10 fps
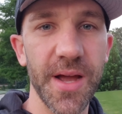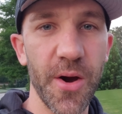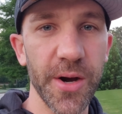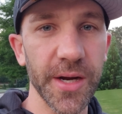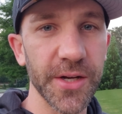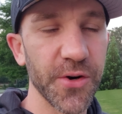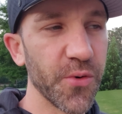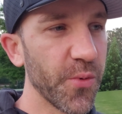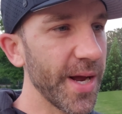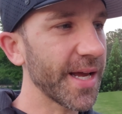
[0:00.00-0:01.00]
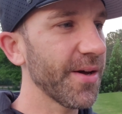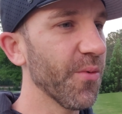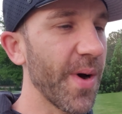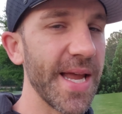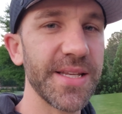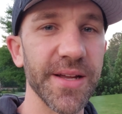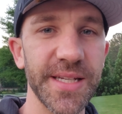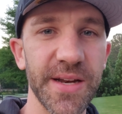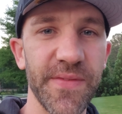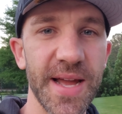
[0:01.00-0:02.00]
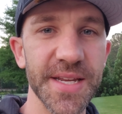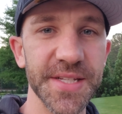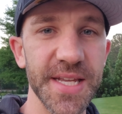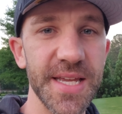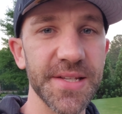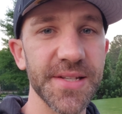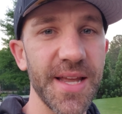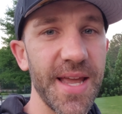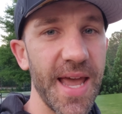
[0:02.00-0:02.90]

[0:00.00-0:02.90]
are a quick way to identify disease,